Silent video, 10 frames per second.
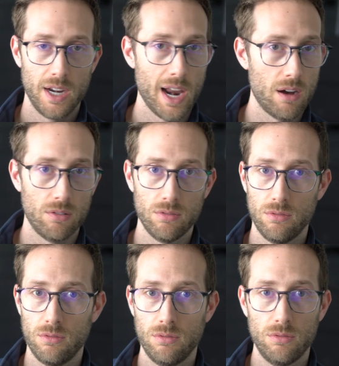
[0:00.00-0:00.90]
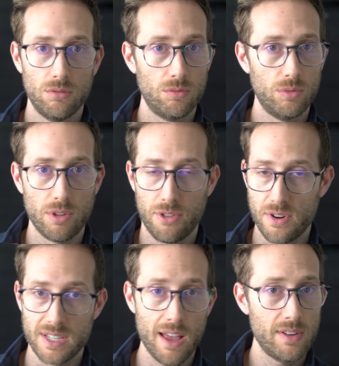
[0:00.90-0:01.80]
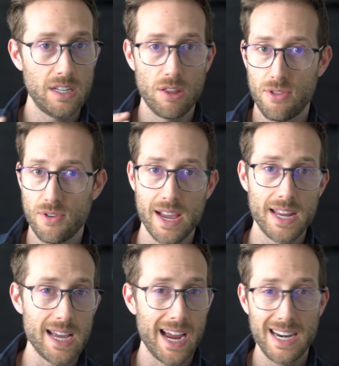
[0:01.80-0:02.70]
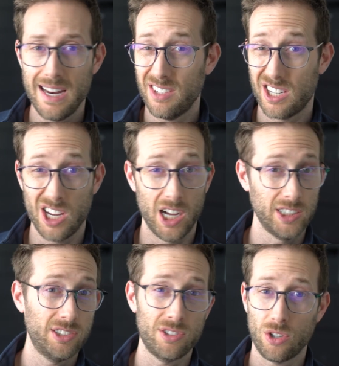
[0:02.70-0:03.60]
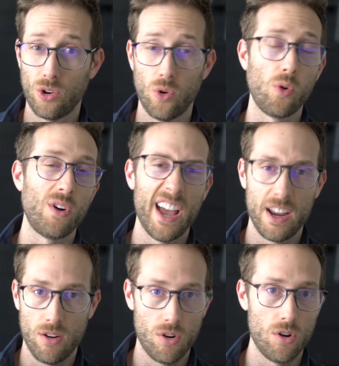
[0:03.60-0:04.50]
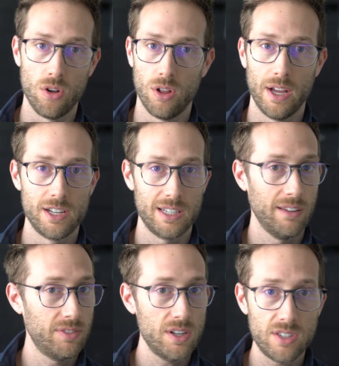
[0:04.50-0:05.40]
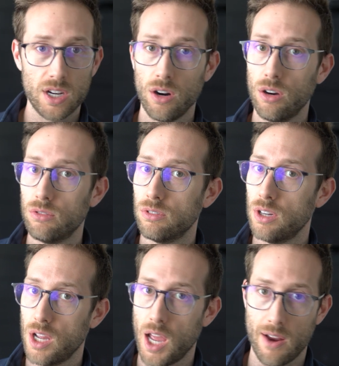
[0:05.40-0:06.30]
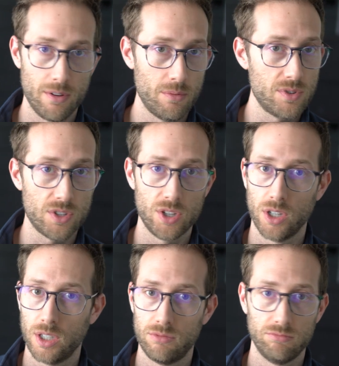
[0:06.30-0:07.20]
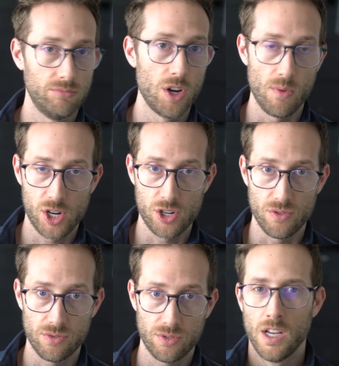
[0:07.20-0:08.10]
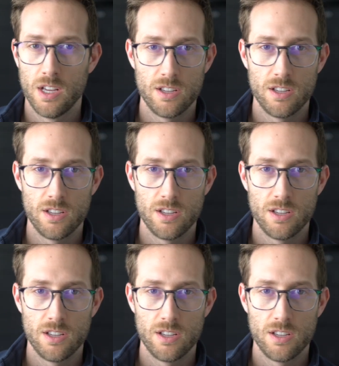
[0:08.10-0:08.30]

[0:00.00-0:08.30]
Now, with the thirty seventy, the thirty eighty, I didn't have to touch the core at all. I just left it at zero, everything was good, no issues.